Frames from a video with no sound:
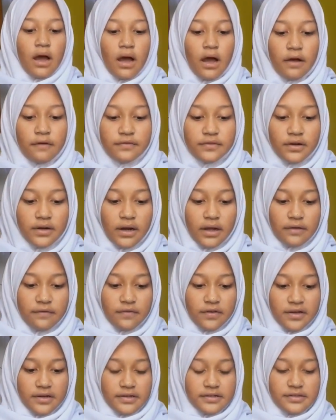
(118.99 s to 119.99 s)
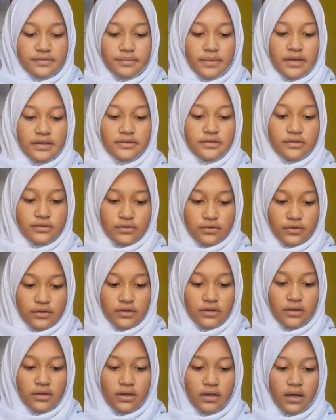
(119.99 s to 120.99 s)
After I finish my
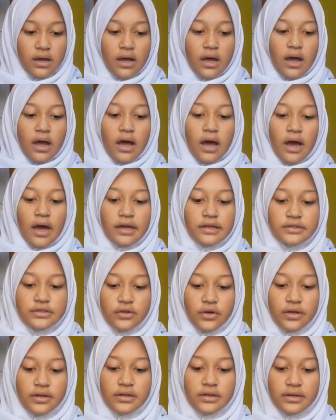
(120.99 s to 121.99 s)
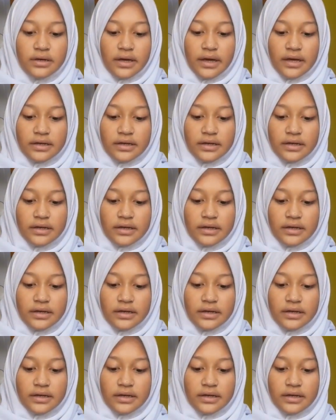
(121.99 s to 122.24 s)
school, I join an